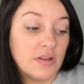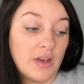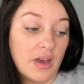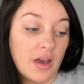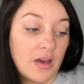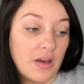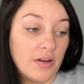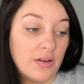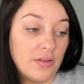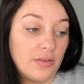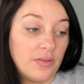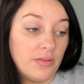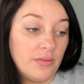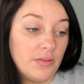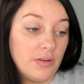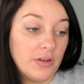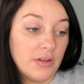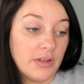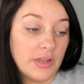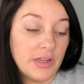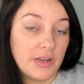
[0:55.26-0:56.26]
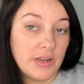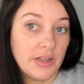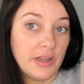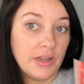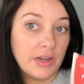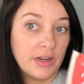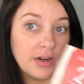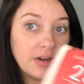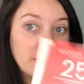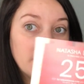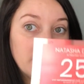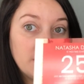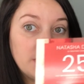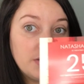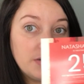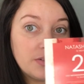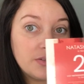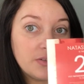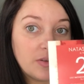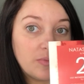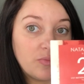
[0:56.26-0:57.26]
code in here.
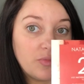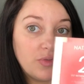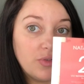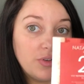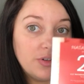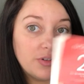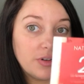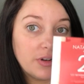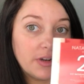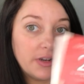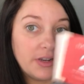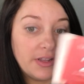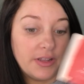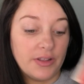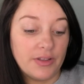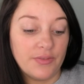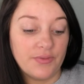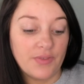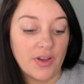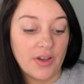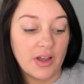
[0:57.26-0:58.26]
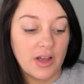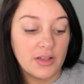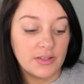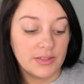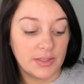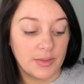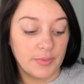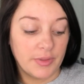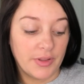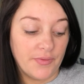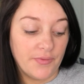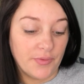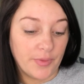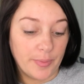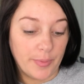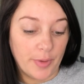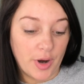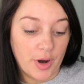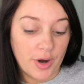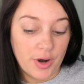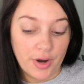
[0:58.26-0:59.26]
So I'm wondering if I got something from
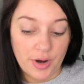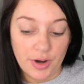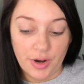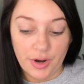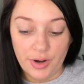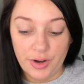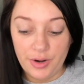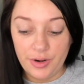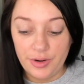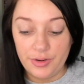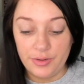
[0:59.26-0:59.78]
her.